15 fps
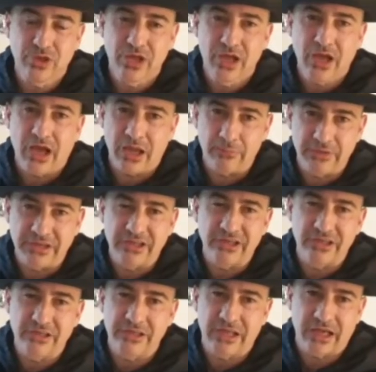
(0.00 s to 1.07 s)
I've been in
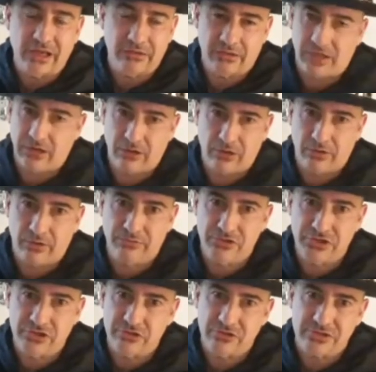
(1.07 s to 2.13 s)
India a lot of
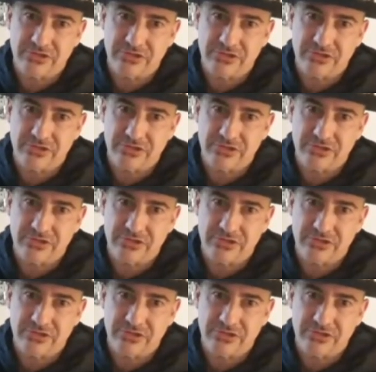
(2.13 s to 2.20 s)
years